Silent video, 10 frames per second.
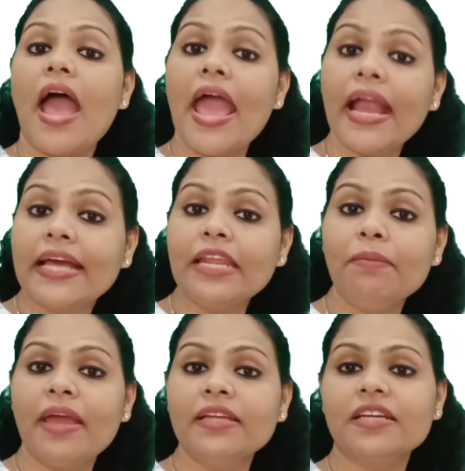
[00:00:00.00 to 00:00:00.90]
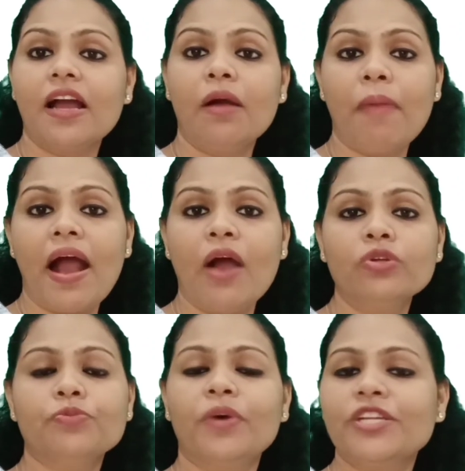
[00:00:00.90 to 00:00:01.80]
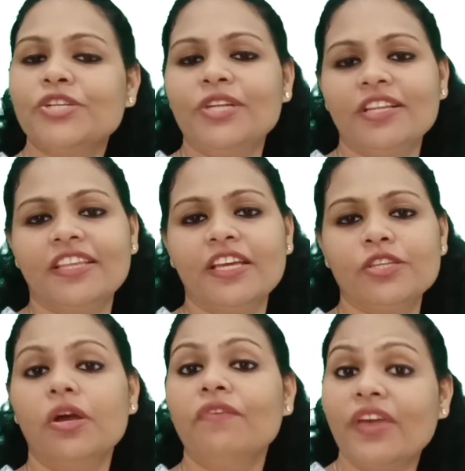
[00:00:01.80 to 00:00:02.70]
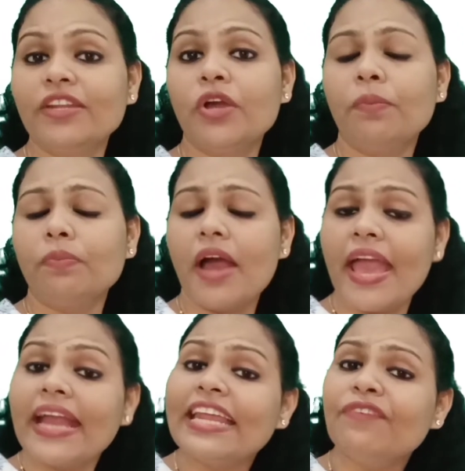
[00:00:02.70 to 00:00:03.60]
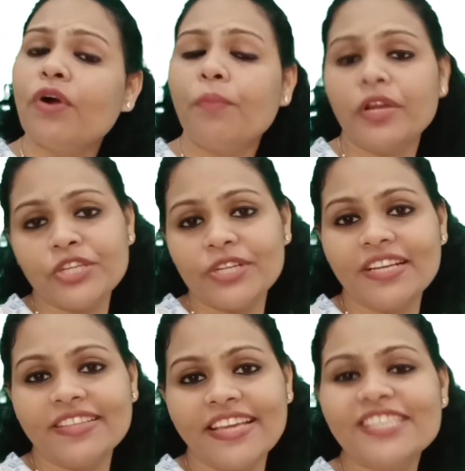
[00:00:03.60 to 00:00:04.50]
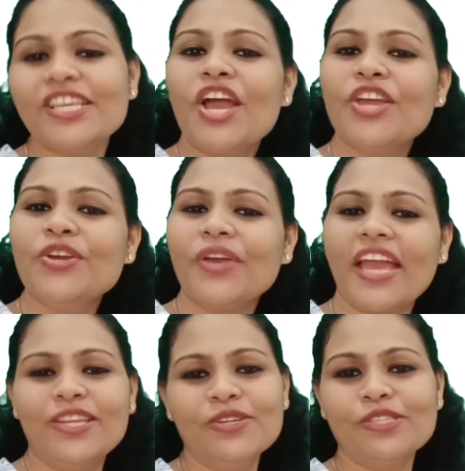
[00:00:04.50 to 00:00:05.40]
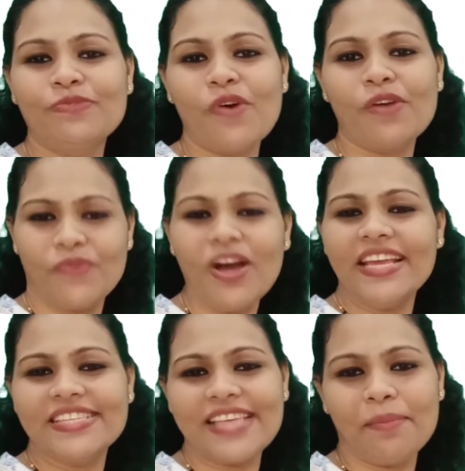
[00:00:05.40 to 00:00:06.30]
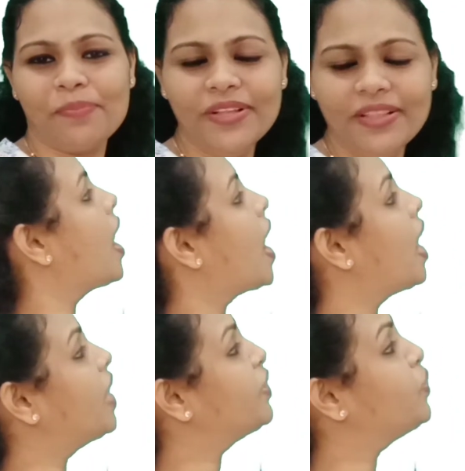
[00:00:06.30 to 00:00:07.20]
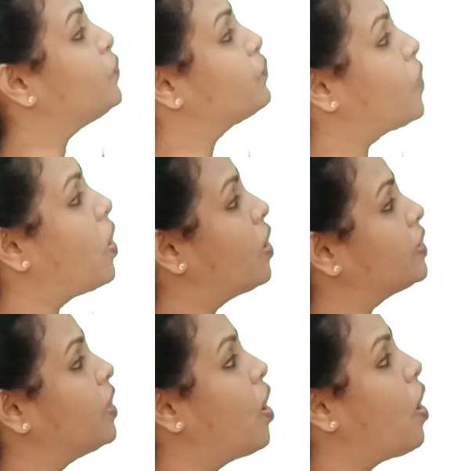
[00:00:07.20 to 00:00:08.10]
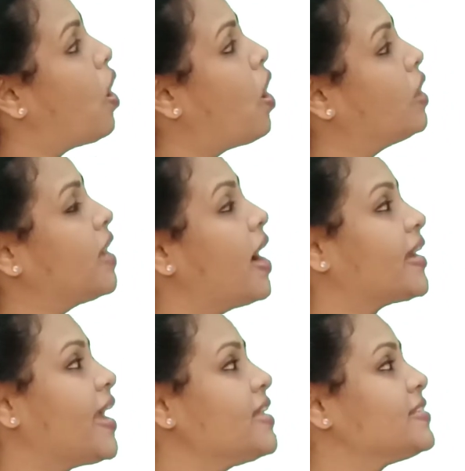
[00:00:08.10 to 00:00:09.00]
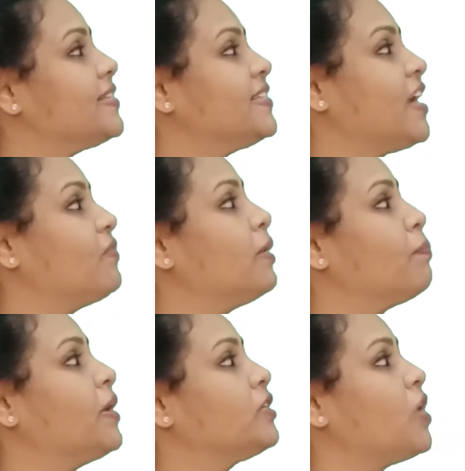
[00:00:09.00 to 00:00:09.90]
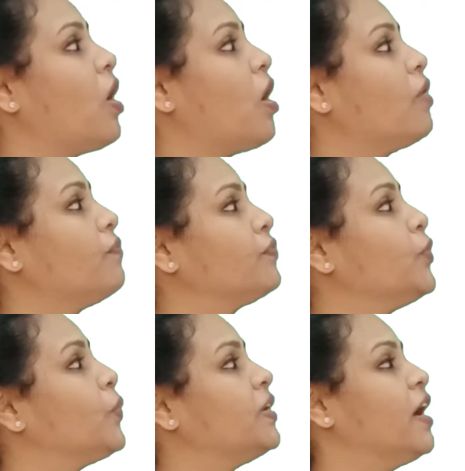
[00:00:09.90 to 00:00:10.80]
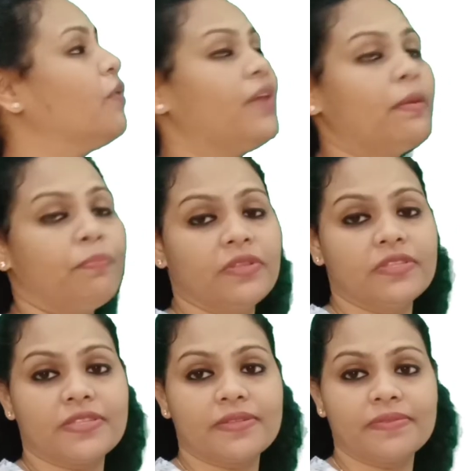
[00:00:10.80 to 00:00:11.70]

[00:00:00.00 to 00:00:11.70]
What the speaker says: agreement about particular things, when you agree for particular things, you can use for. For example, are you for or against the development of nuclear weapons?